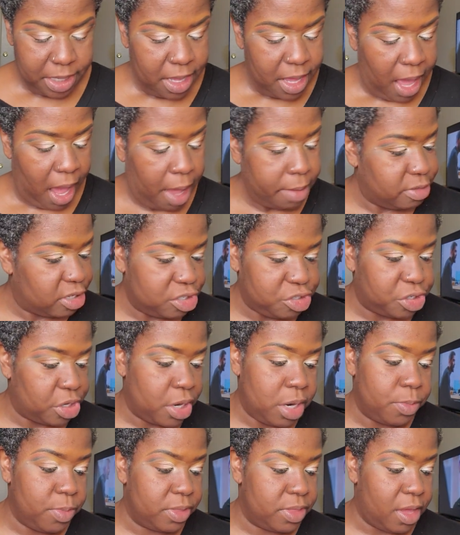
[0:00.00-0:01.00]
I'm just
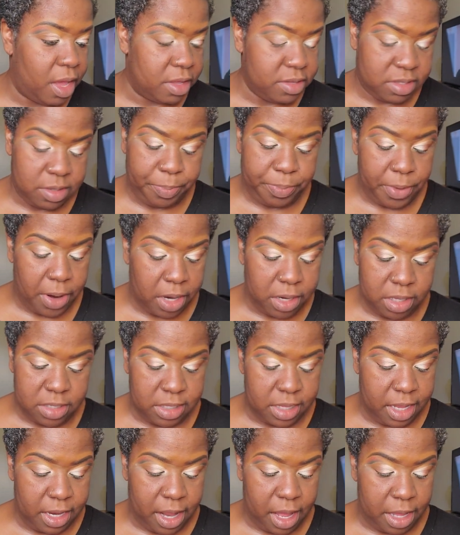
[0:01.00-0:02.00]
sharing with y'all some
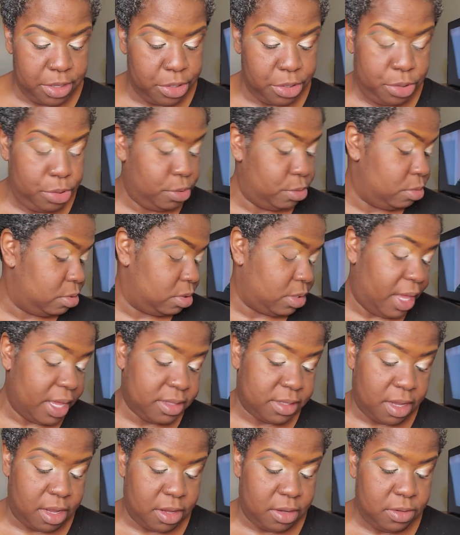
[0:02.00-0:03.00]
products that I use.
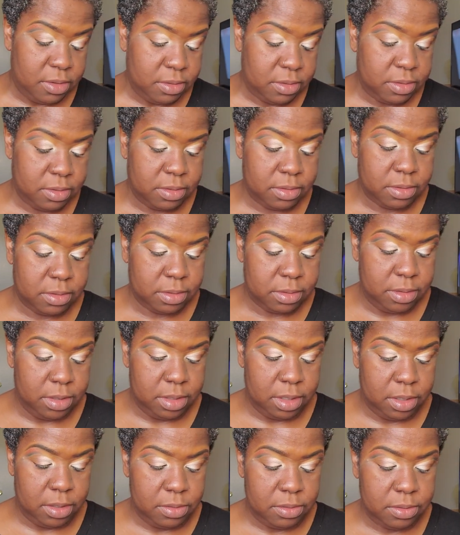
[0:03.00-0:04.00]
That's all, you
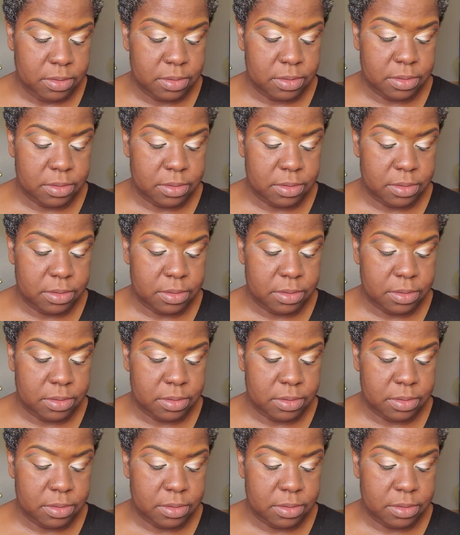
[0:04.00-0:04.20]
know.